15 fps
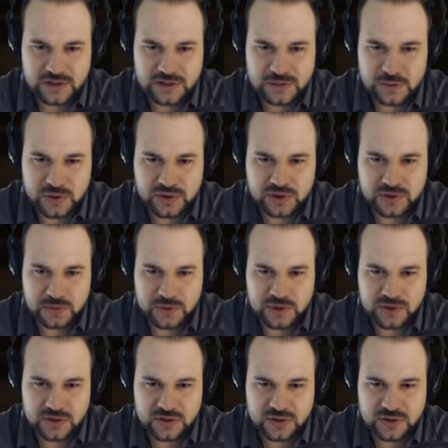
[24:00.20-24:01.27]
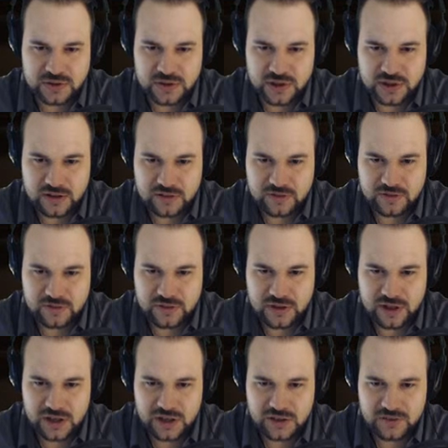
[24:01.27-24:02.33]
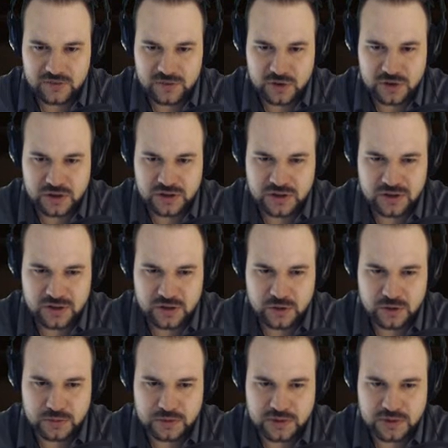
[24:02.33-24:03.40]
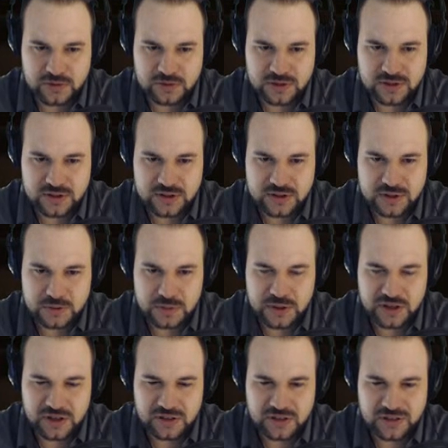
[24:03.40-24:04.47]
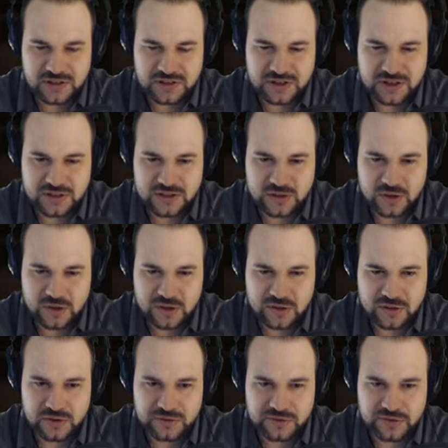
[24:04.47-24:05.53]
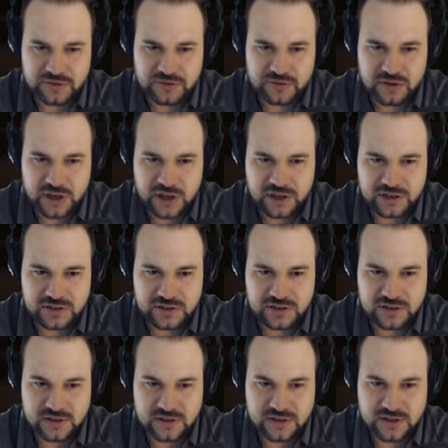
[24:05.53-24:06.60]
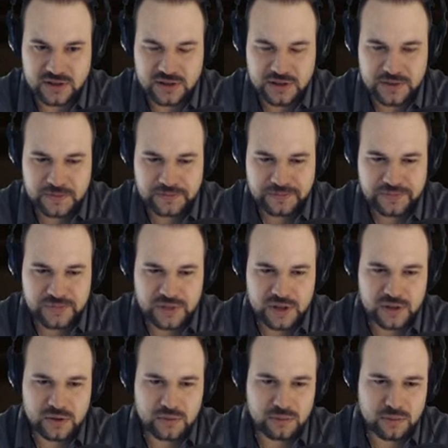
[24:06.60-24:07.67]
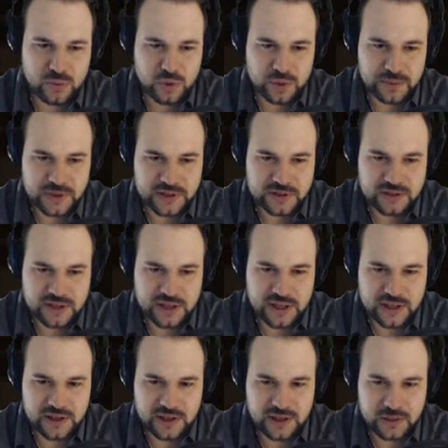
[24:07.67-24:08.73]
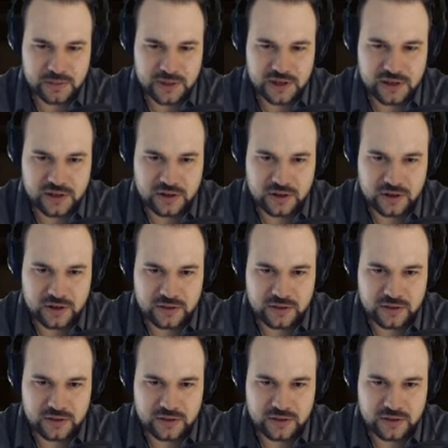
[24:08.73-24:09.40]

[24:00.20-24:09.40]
these boxes, because if inadvertently opened, you risk spreading the disease all over France. Mohamed El Kabir.